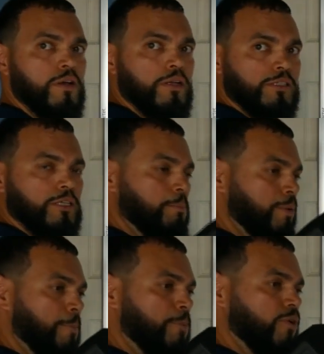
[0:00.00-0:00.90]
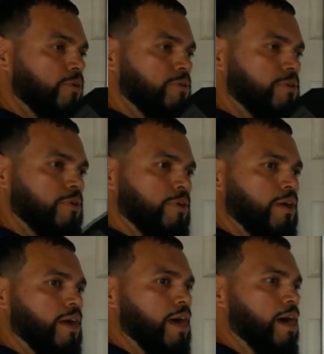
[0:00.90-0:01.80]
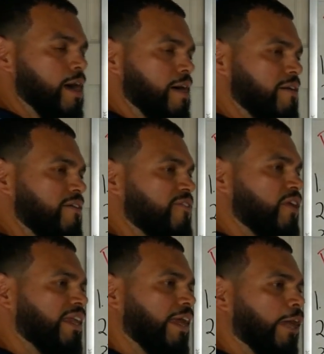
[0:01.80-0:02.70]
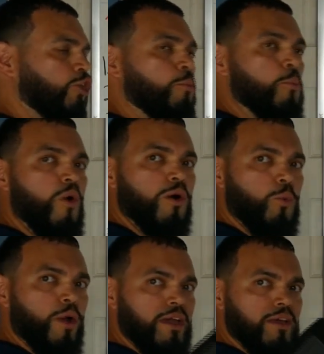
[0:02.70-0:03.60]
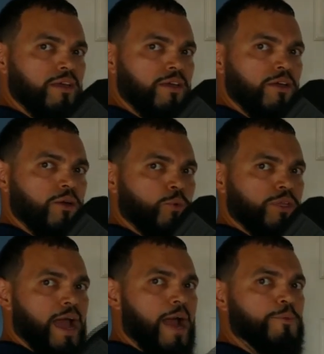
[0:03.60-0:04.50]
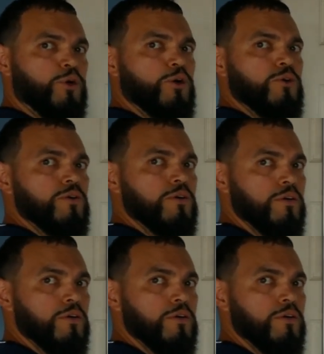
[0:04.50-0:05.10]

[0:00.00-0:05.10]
Some people feel like they could do more weight with the hammer curl,